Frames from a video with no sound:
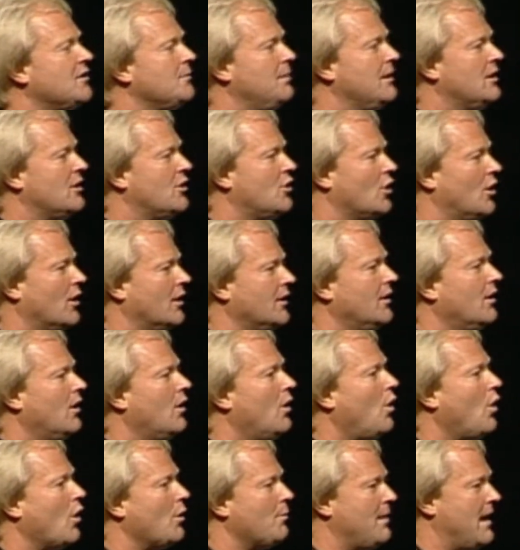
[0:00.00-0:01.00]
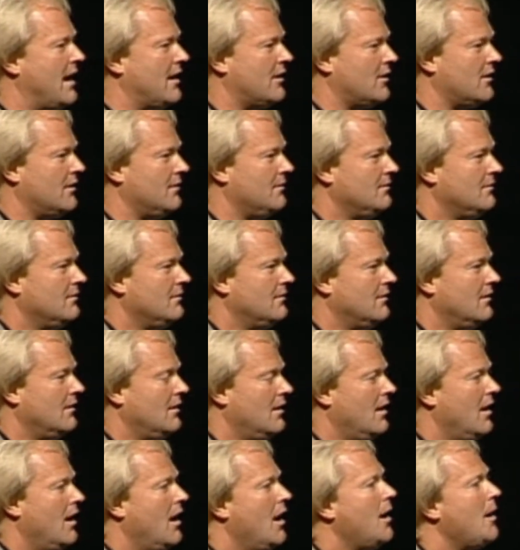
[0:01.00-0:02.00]
be good or better.
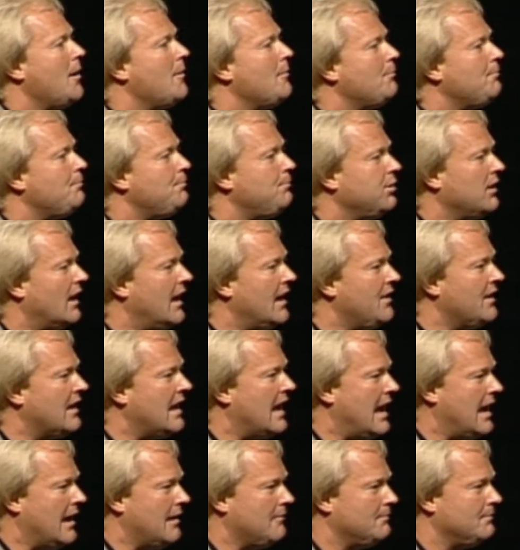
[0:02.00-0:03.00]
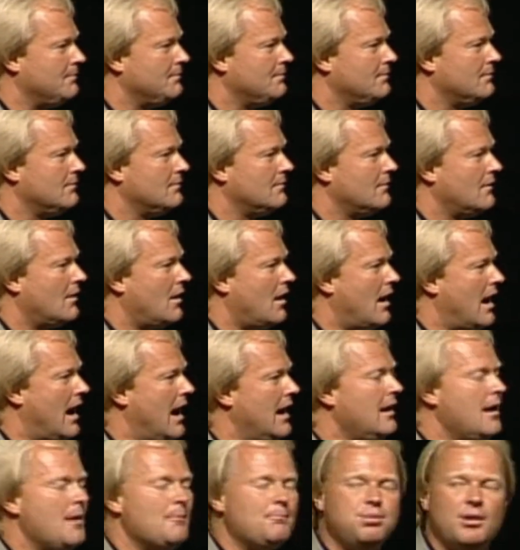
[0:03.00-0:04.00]
Play the game, all
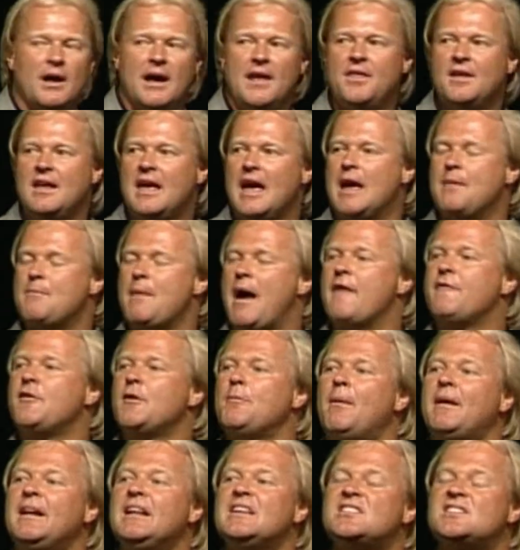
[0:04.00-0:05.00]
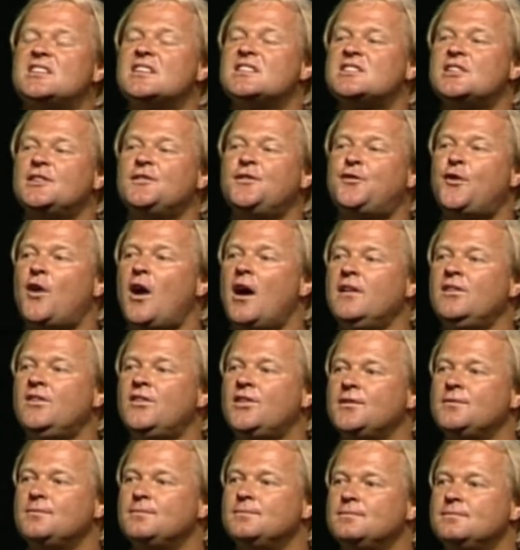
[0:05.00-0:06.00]
right? Play the game. Everybody sits in front,
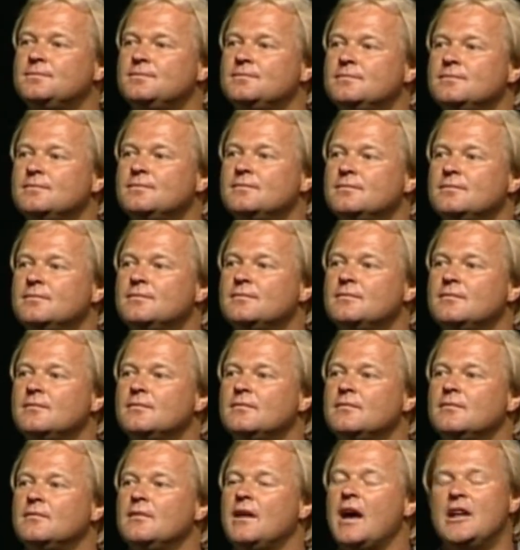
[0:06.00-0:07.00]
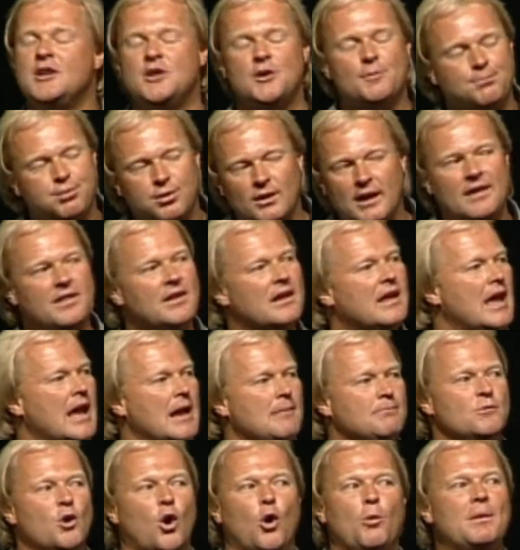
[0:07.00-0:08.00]
and you play the
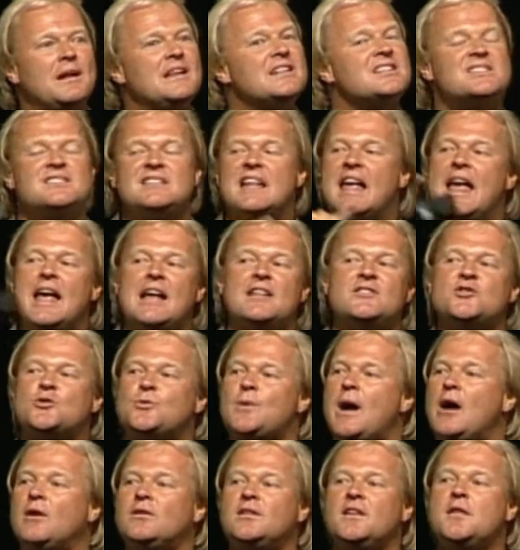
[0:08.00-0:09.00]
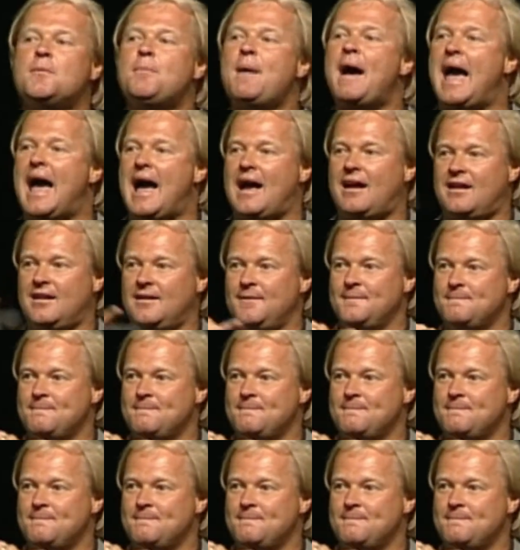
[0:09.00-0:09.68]
game. Nobody stands around in the back,